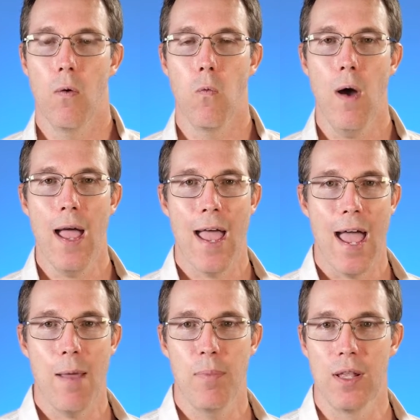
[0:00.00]
What
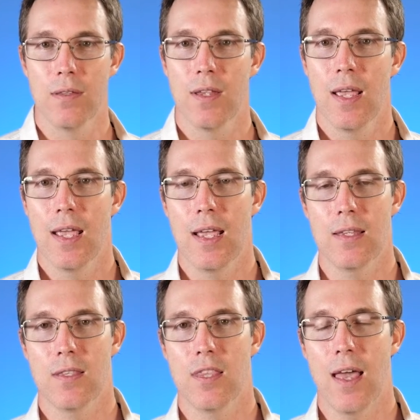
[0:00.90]
happens
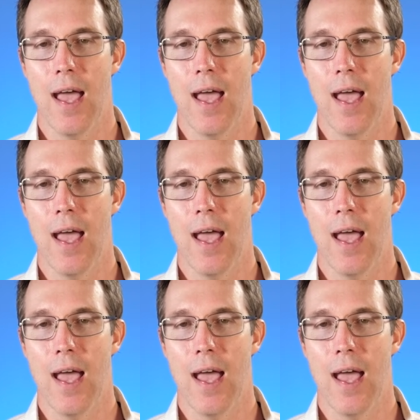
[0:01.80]
is,